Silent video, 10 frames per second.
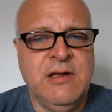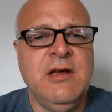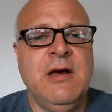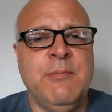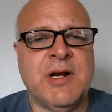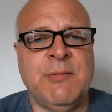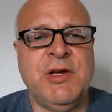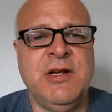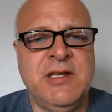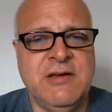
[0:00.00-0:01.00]
but I'm going
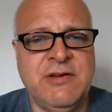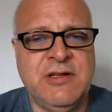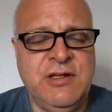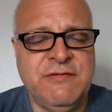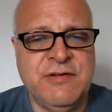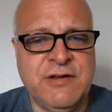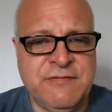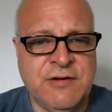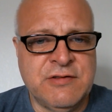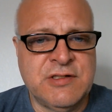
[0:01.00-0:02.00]
to give it to you for the
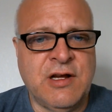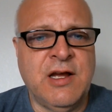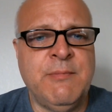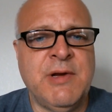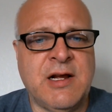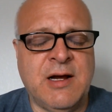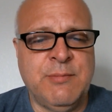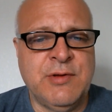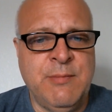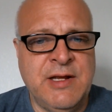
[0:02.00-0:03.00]
first time
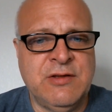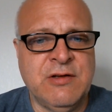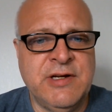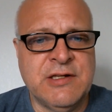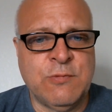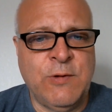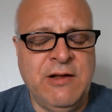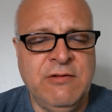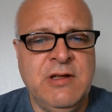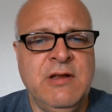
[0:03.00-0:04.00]
complimentary as
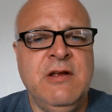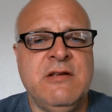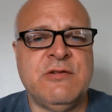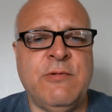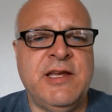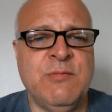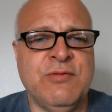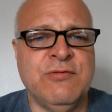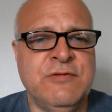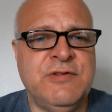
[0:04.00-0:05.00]
well, so I can
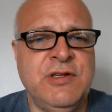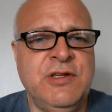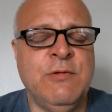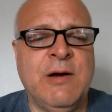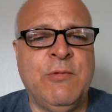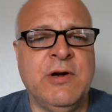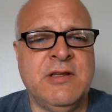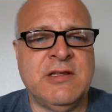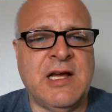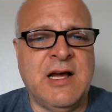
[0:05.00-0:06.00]
prove to you I'm one of the
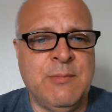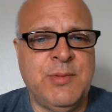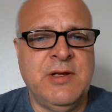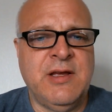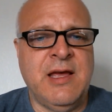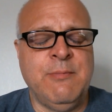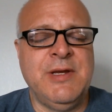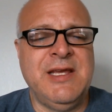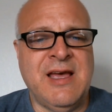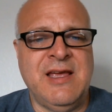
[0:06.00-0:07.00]
top
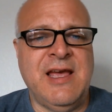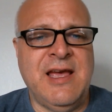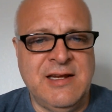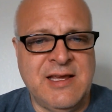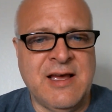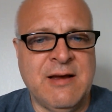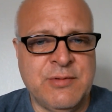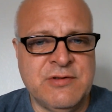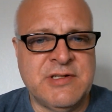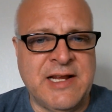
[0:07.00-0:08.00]
NBA
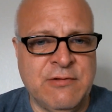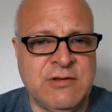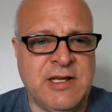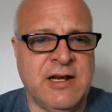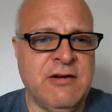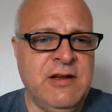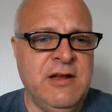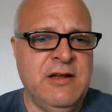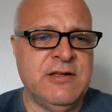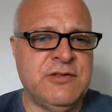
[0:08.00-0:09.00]
handicappers out there.
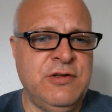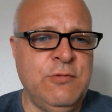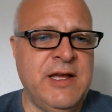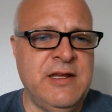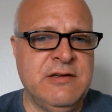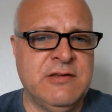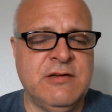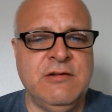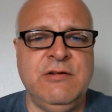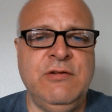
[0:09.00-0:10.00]
There's two ways
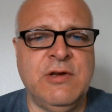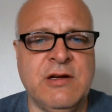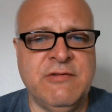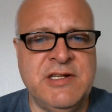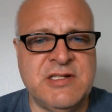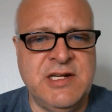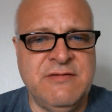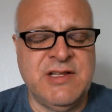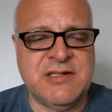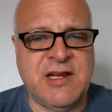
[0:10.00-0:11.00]
you can receive
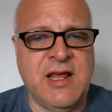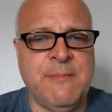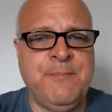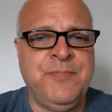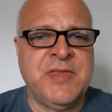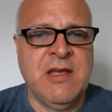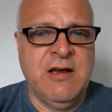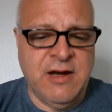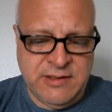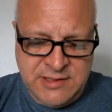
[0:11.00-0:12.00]
this game.
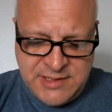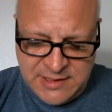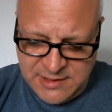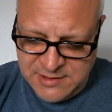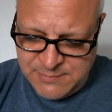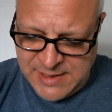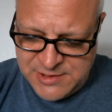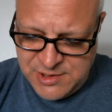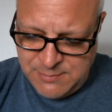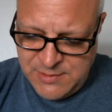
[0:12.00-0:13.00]
All right, let's get to this
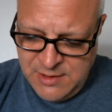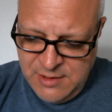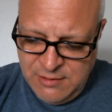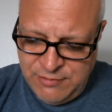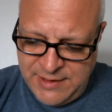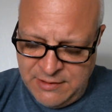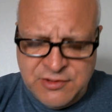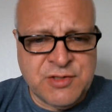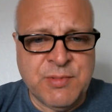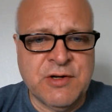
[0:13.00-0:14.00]
matchup. Right now, the Spurs are